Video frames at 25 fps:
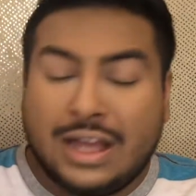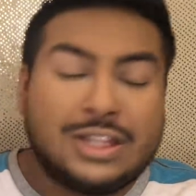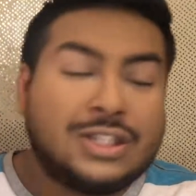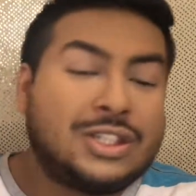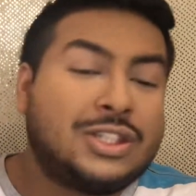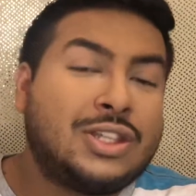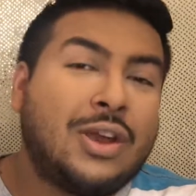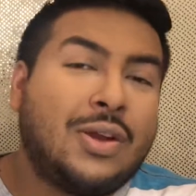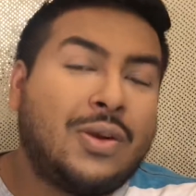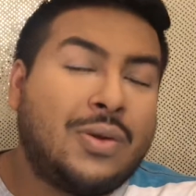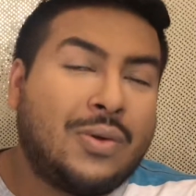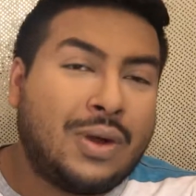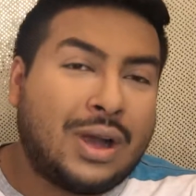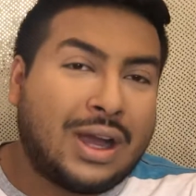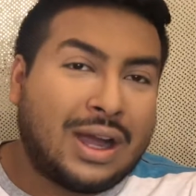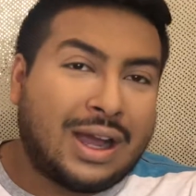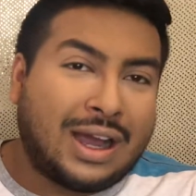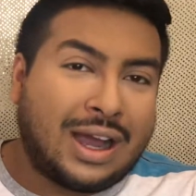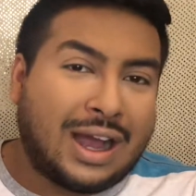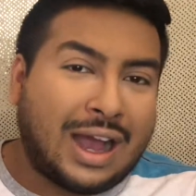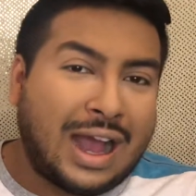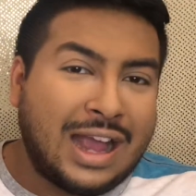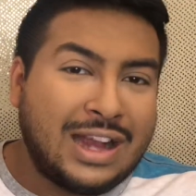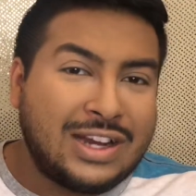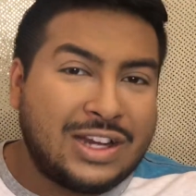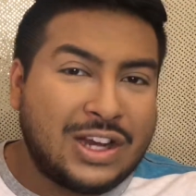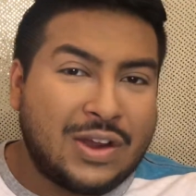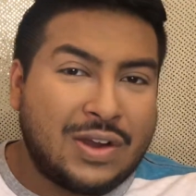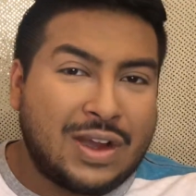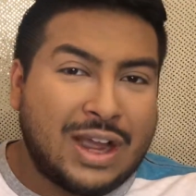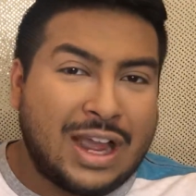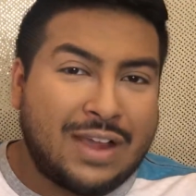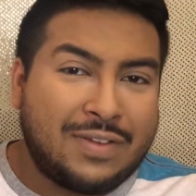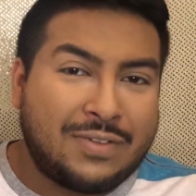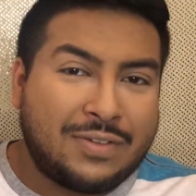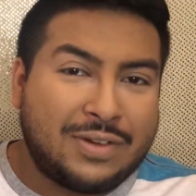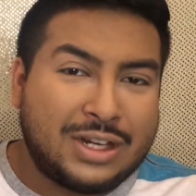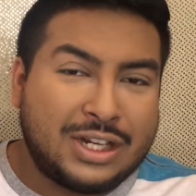So I know
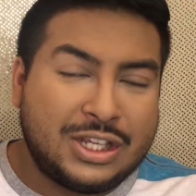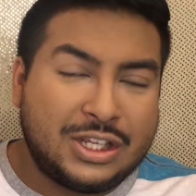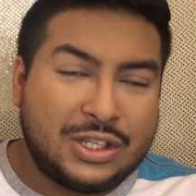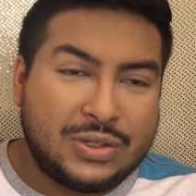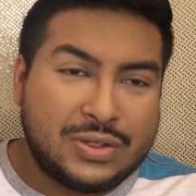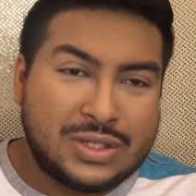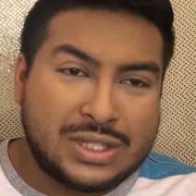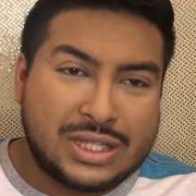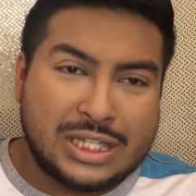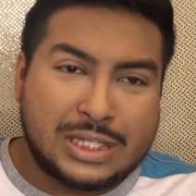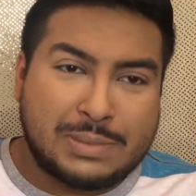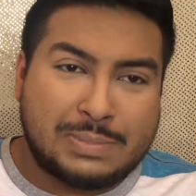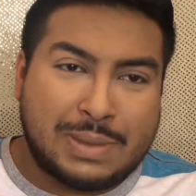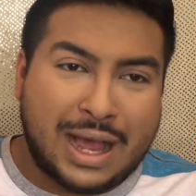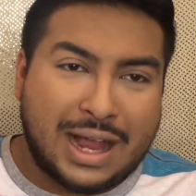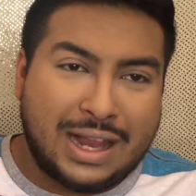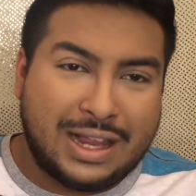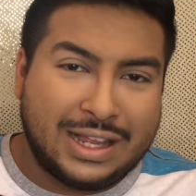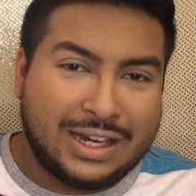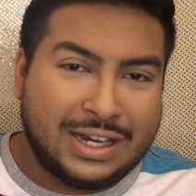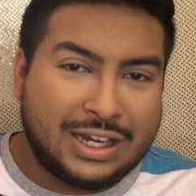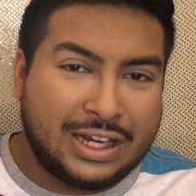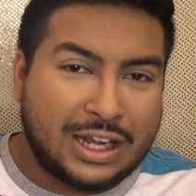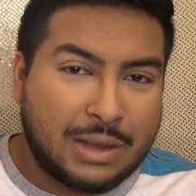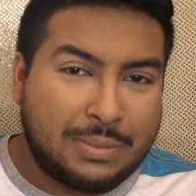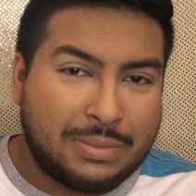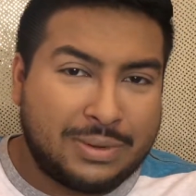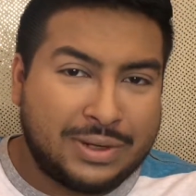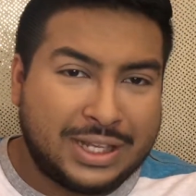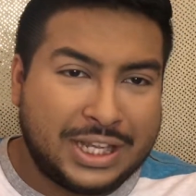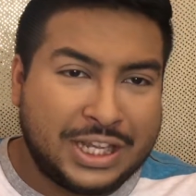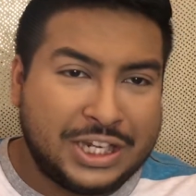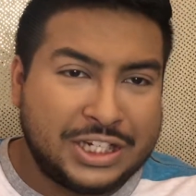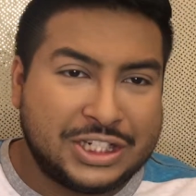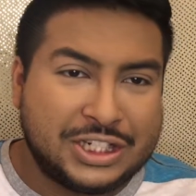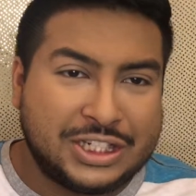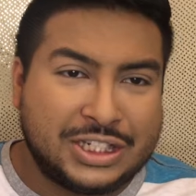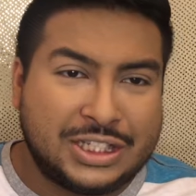I have already used this palette in a couple of
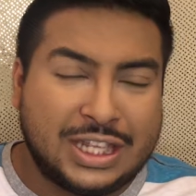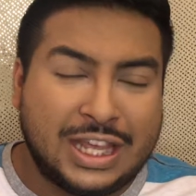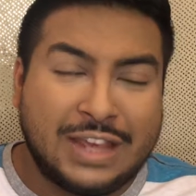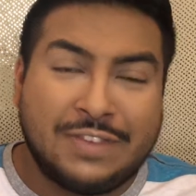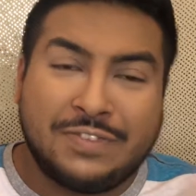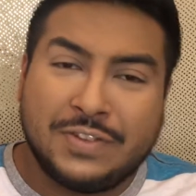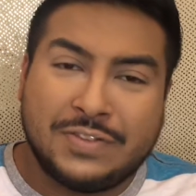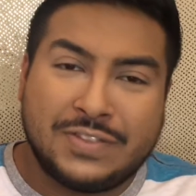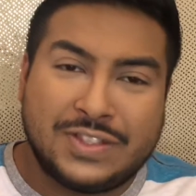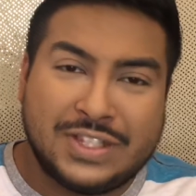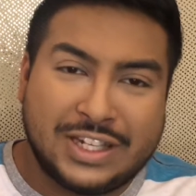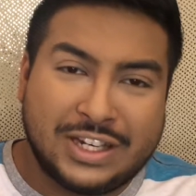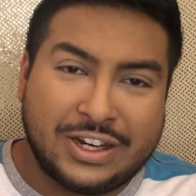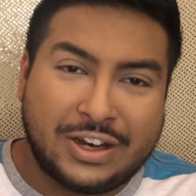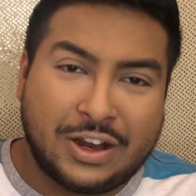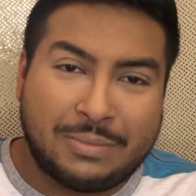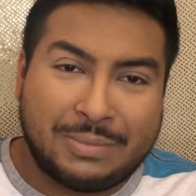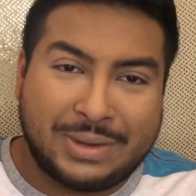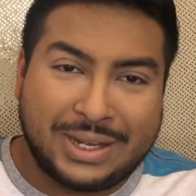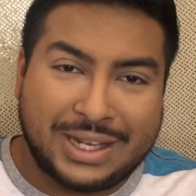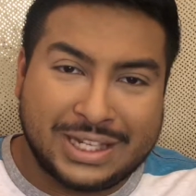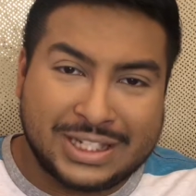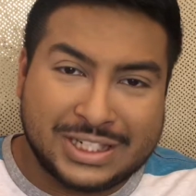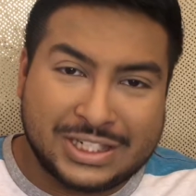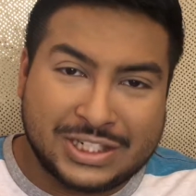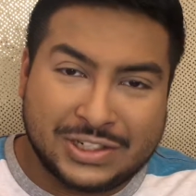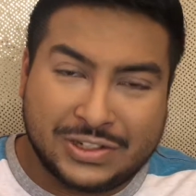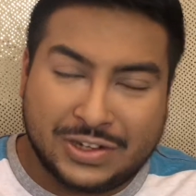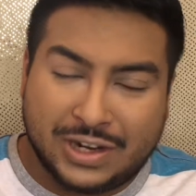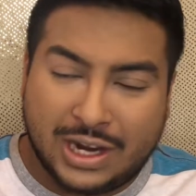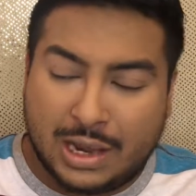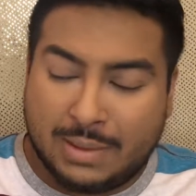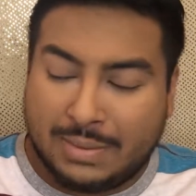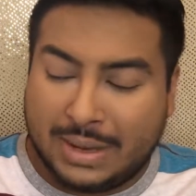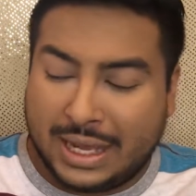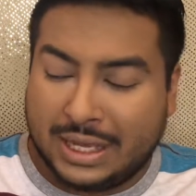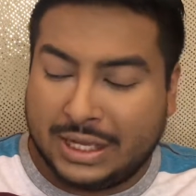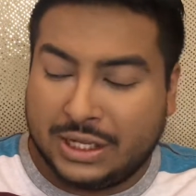occasions. If you've seen it on my
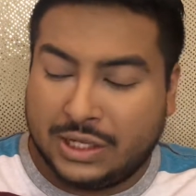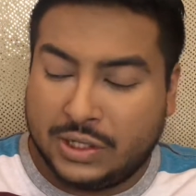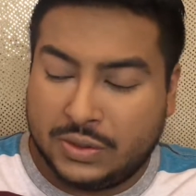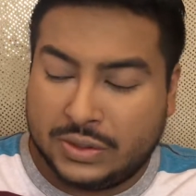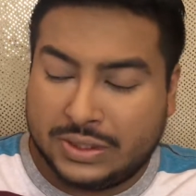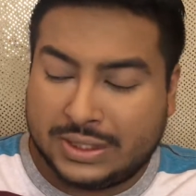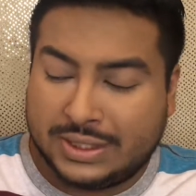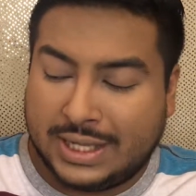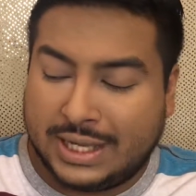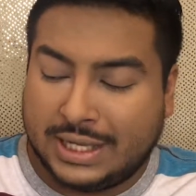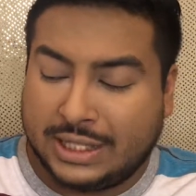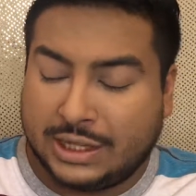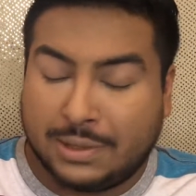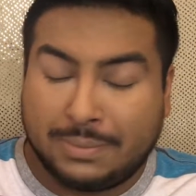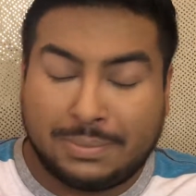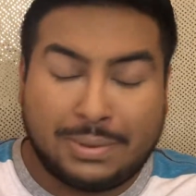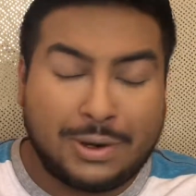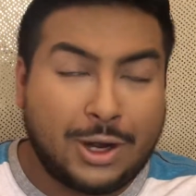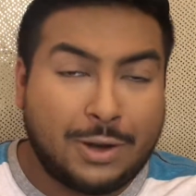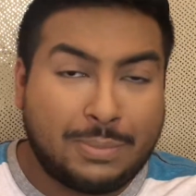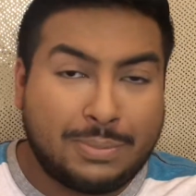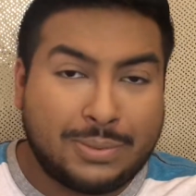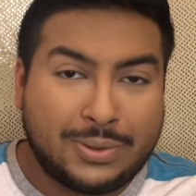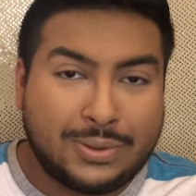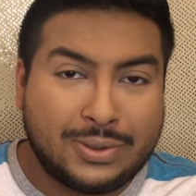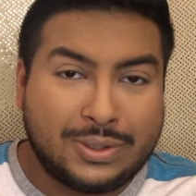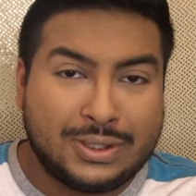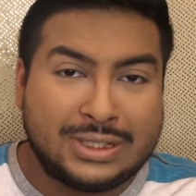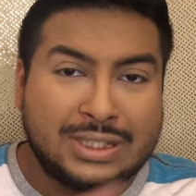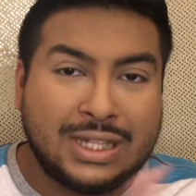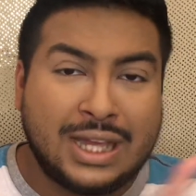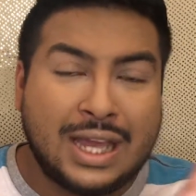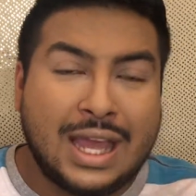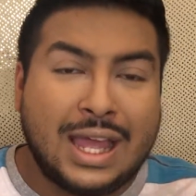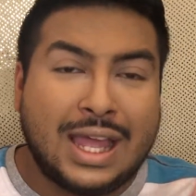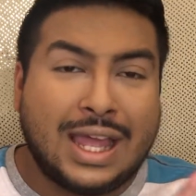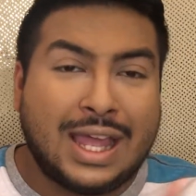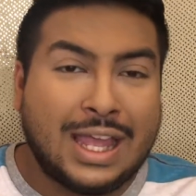Instagram, I used like the
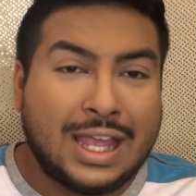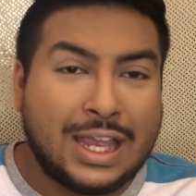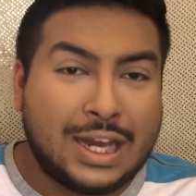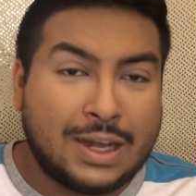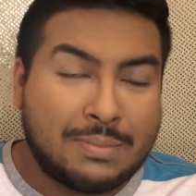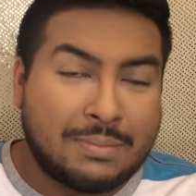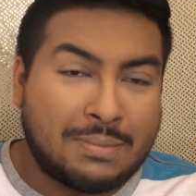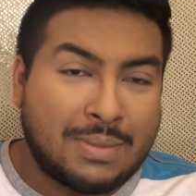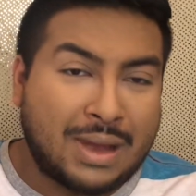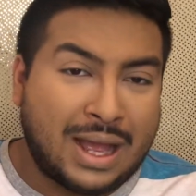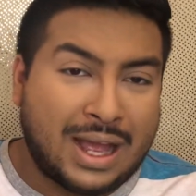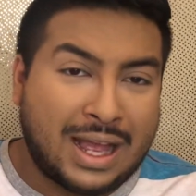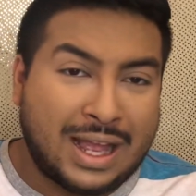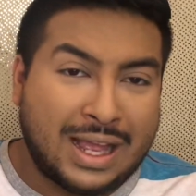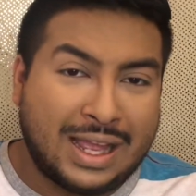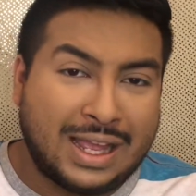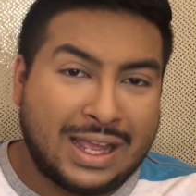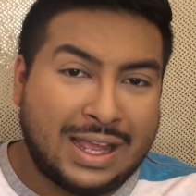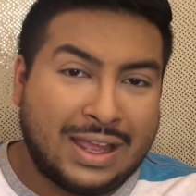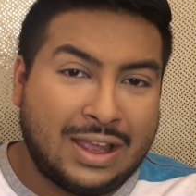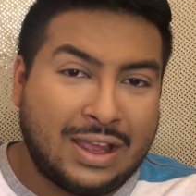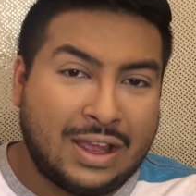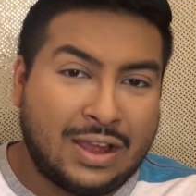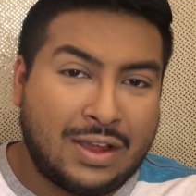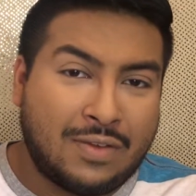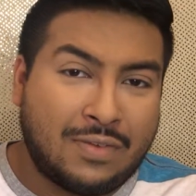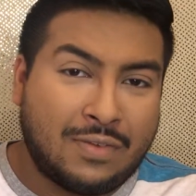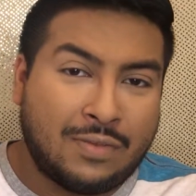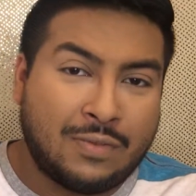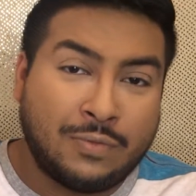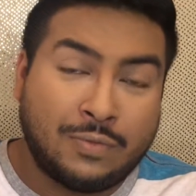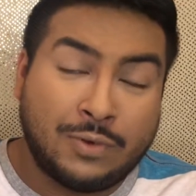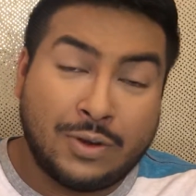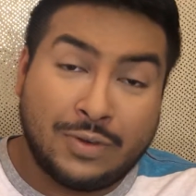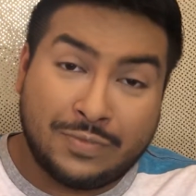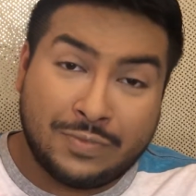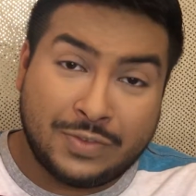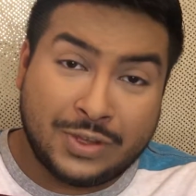purples. In my
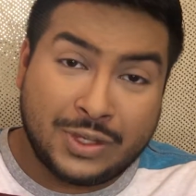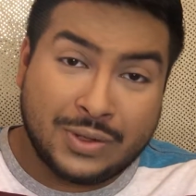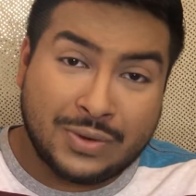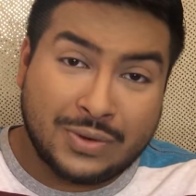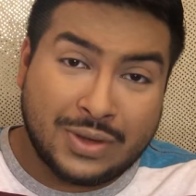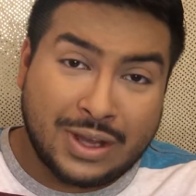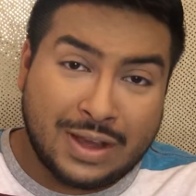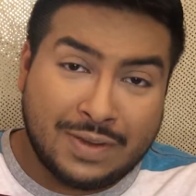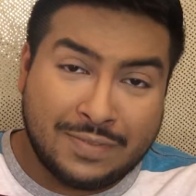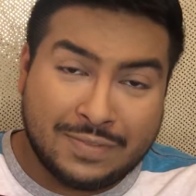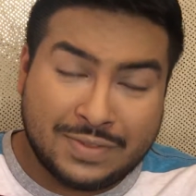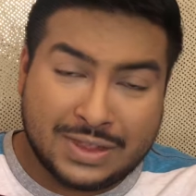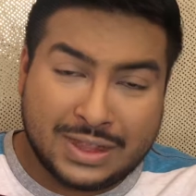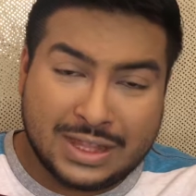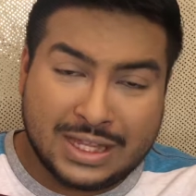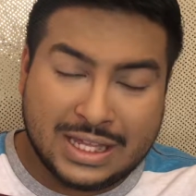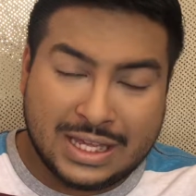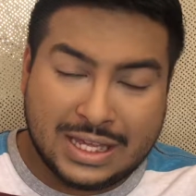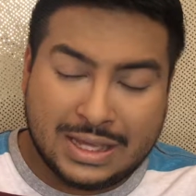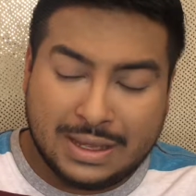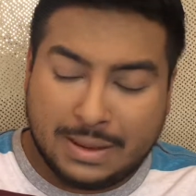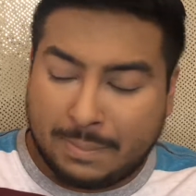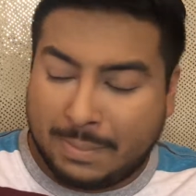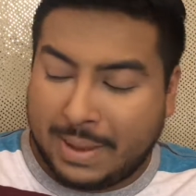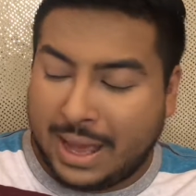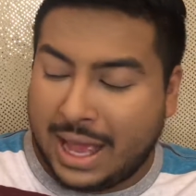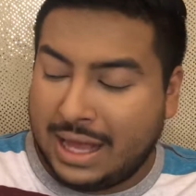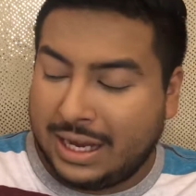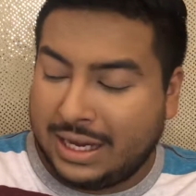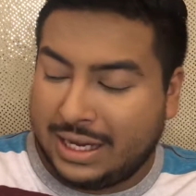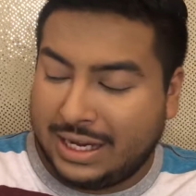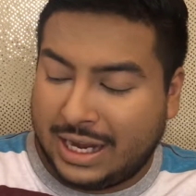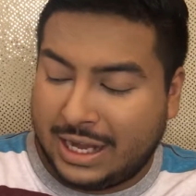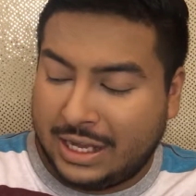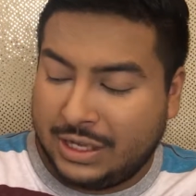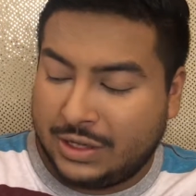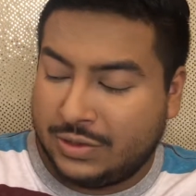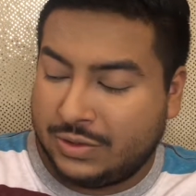review of the
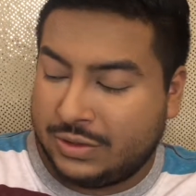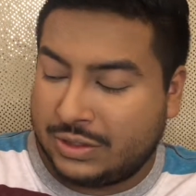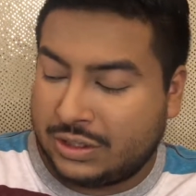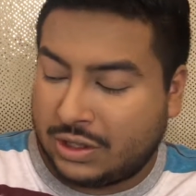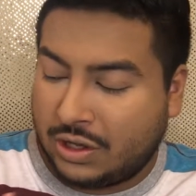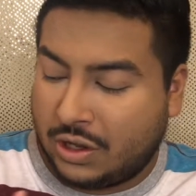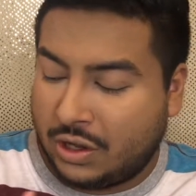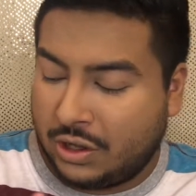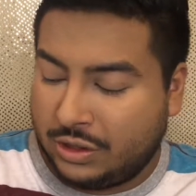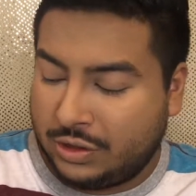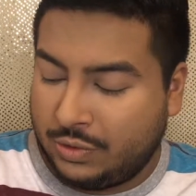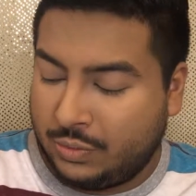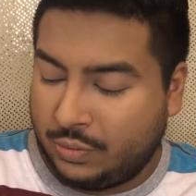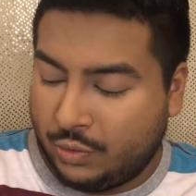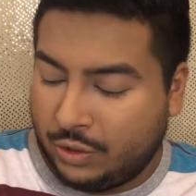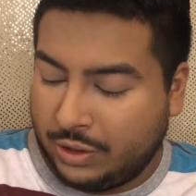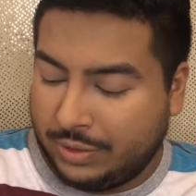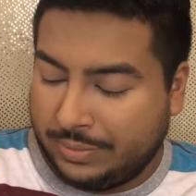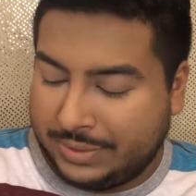palette, I used all the warm